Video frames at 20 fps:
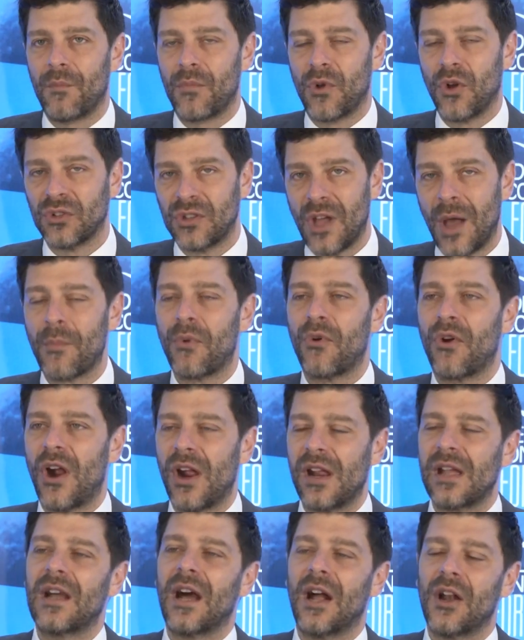
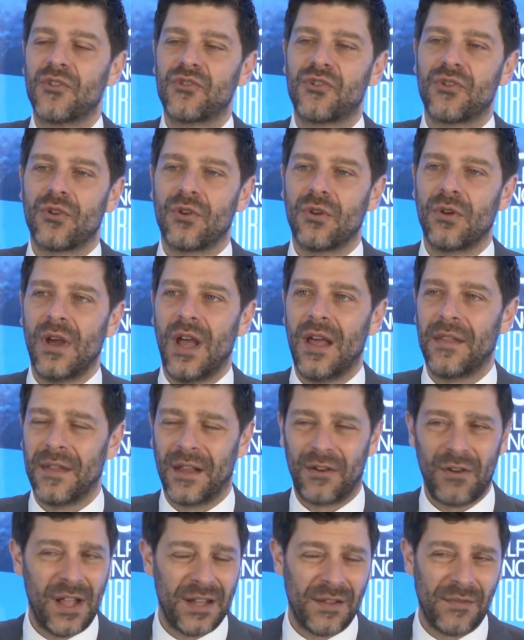contemporary culture and the
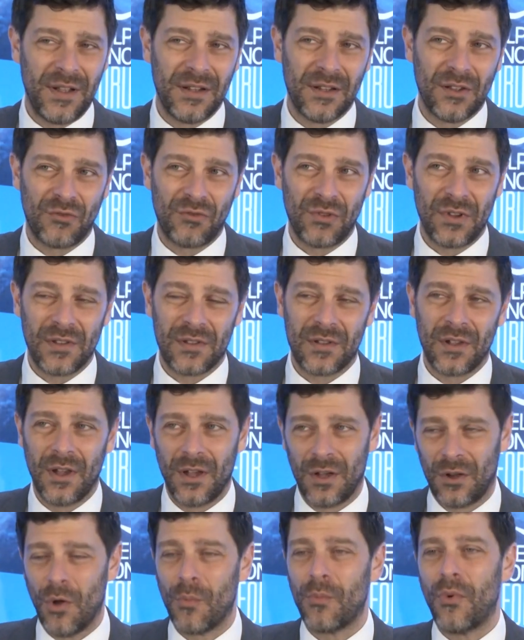creative industries
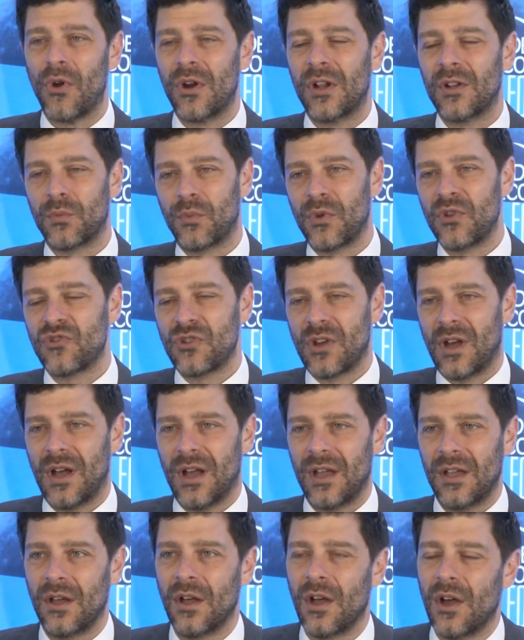component, which
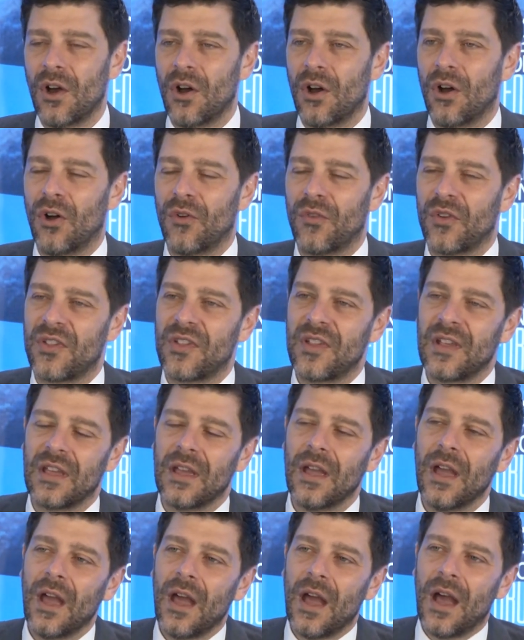I oversee.